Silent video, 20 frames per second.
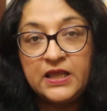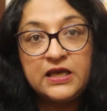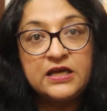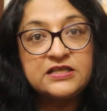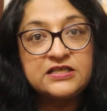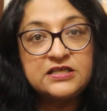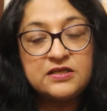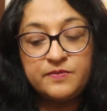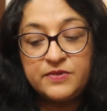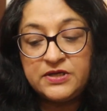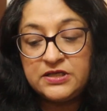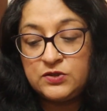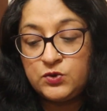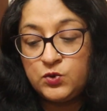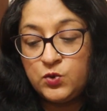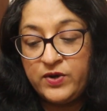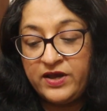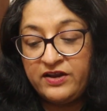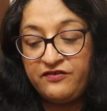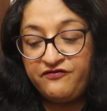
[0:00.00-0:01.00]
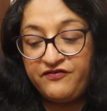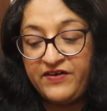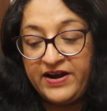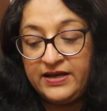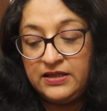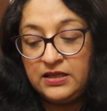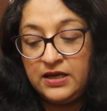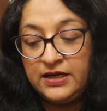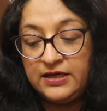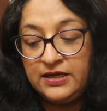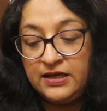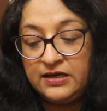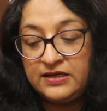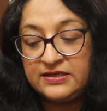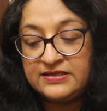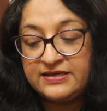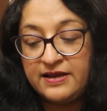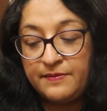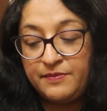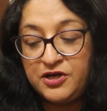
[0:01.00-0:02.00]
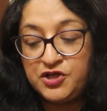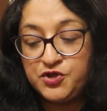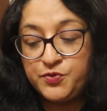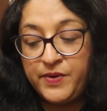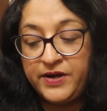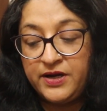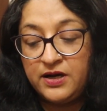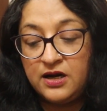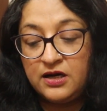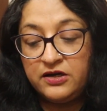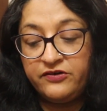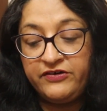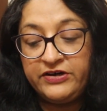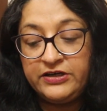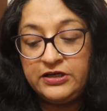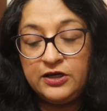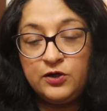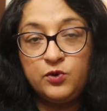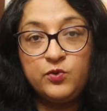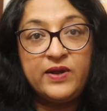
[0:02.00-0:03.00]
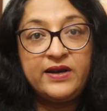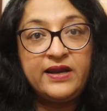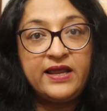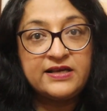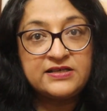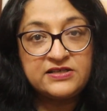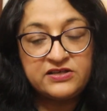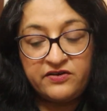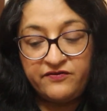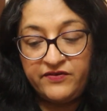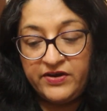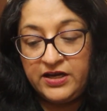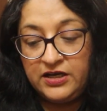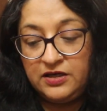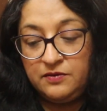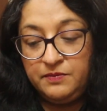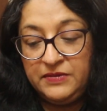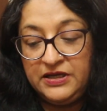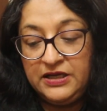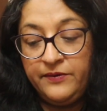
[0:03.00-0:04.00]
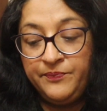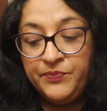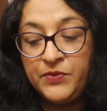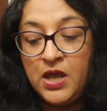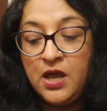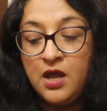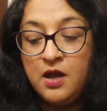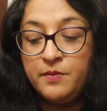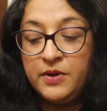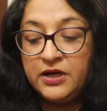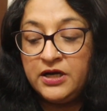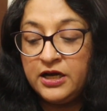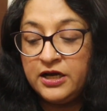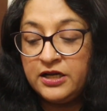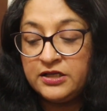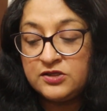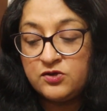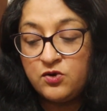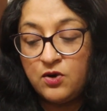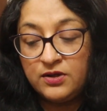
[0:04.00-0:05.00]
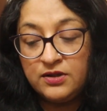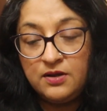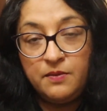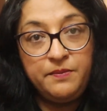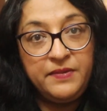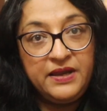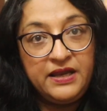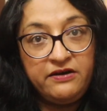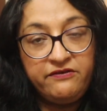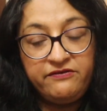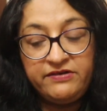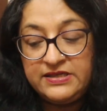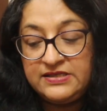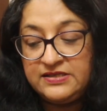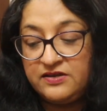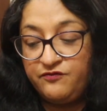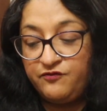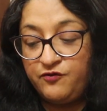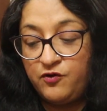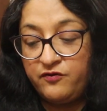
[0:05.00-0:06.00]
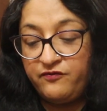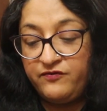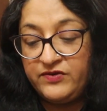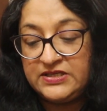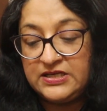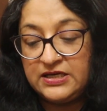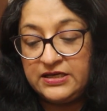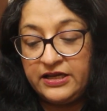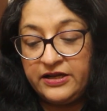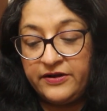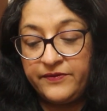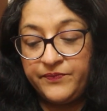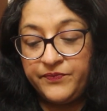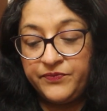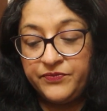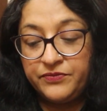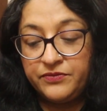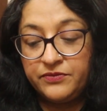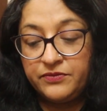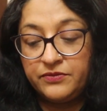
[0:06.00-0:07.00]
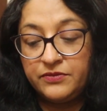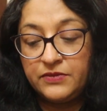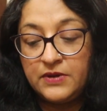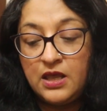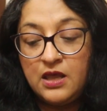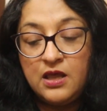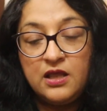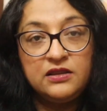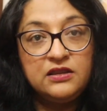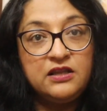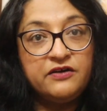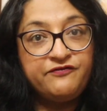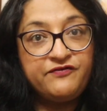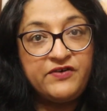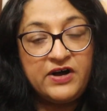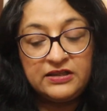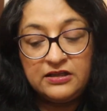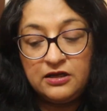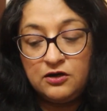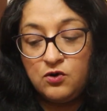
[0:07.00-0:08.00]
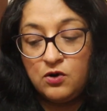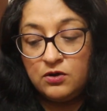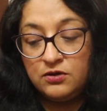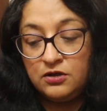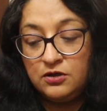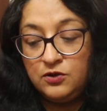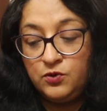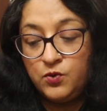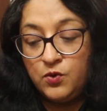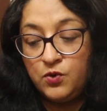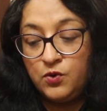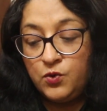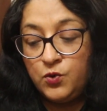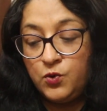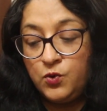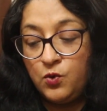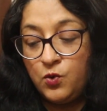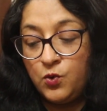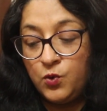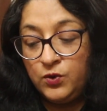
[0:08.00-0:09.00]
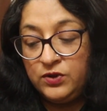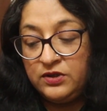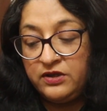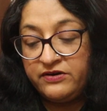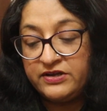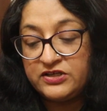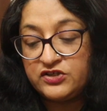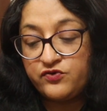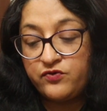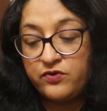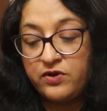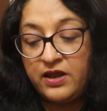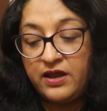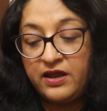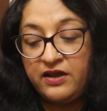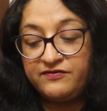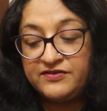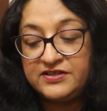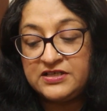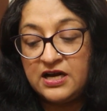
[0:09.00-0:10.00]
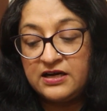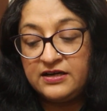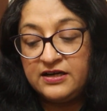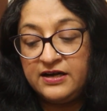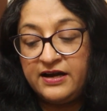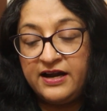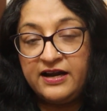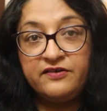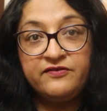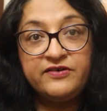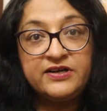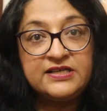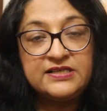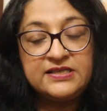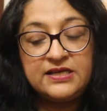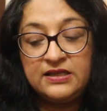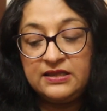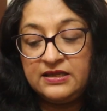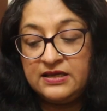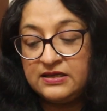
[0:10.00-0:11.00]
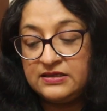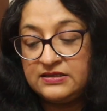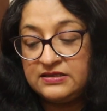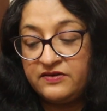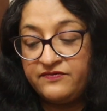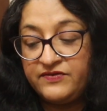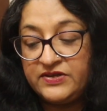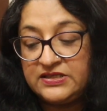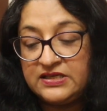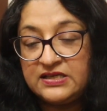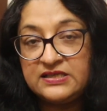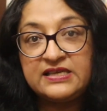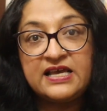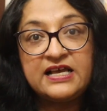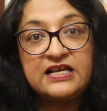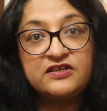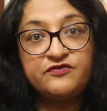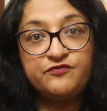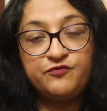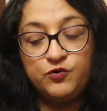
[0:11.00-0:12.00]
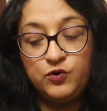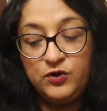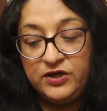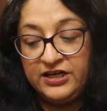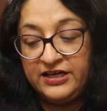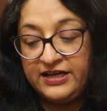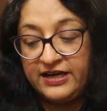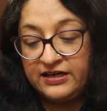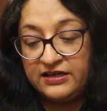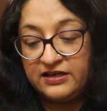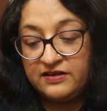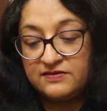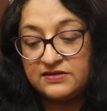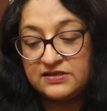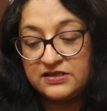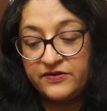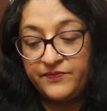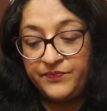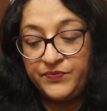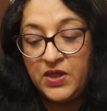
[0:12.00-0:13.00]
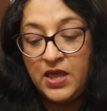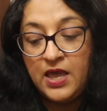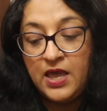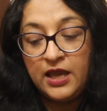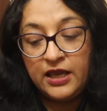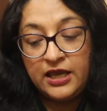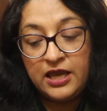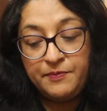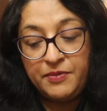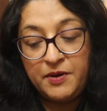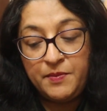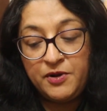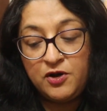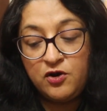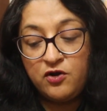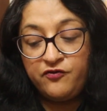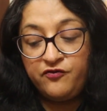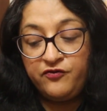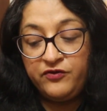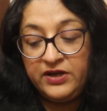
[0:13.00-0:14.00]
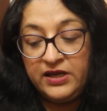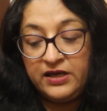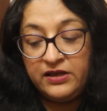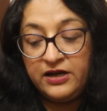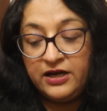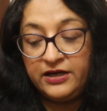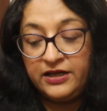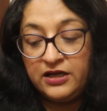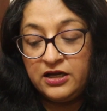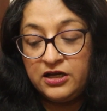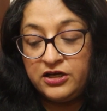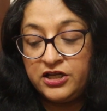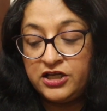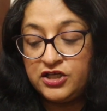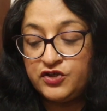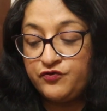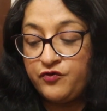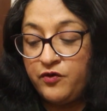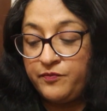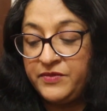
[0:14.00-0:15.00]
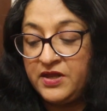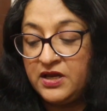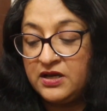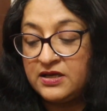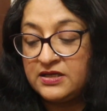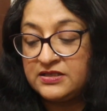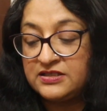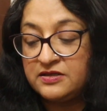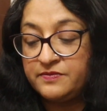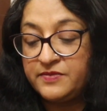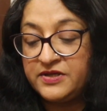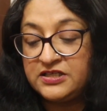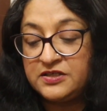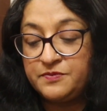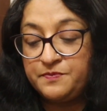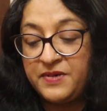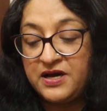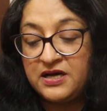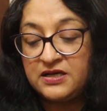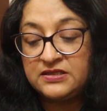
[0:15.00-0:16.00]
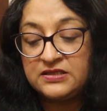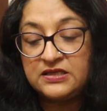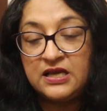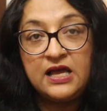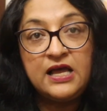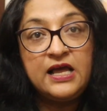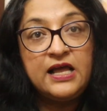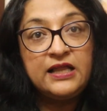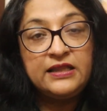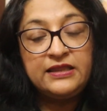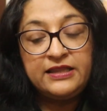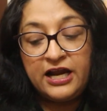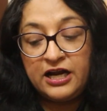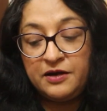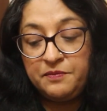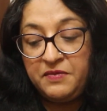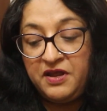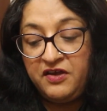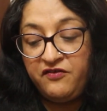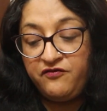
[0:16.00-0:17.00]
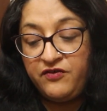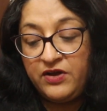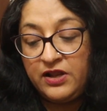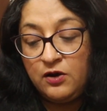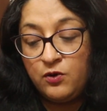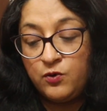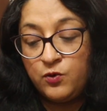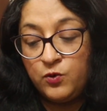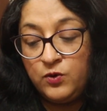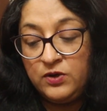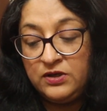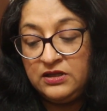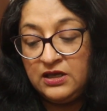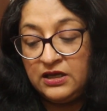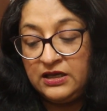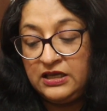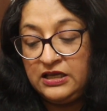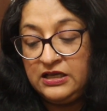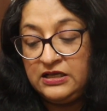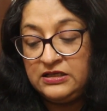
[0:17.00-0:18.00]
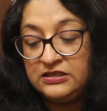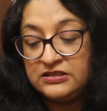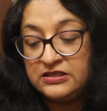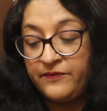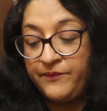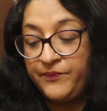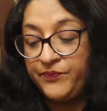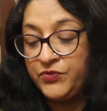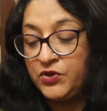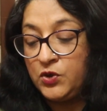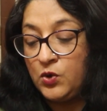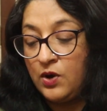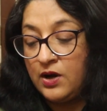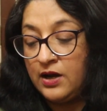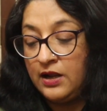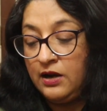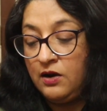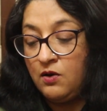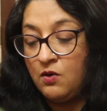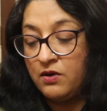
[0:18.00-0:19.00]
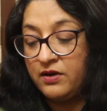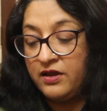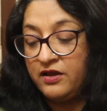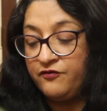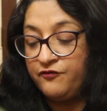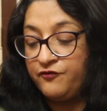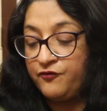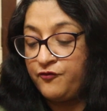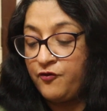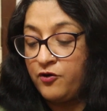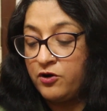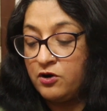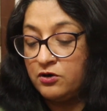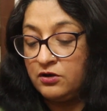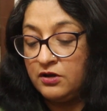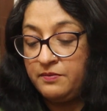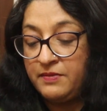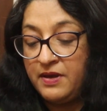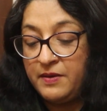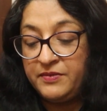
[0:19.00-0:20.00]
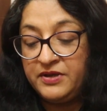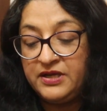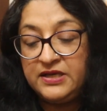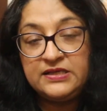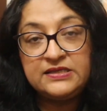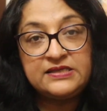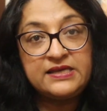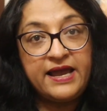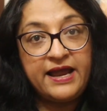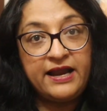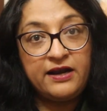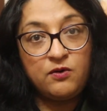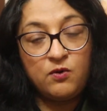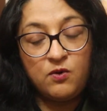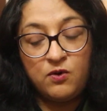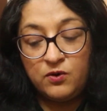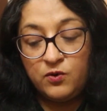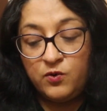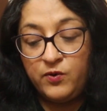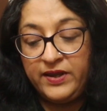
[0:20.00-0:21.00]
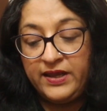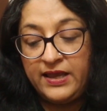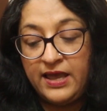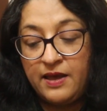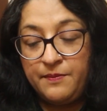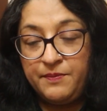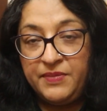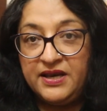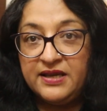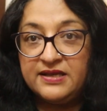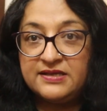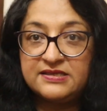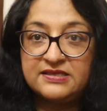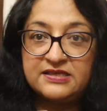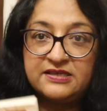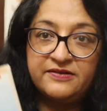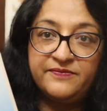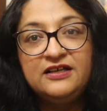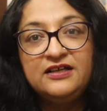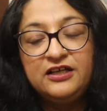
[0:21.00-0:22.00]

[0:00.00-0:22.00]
Customers who can find the hidden establishment are treated to an extravagant meal, but it is not the main reason for visiting. The father-daughter duo who own the restaurant have started advertising their services as food detectives, capable of recreating a dish from their customers' past that may well hold the keys to unlocking forgotten memories and ongoing happiness.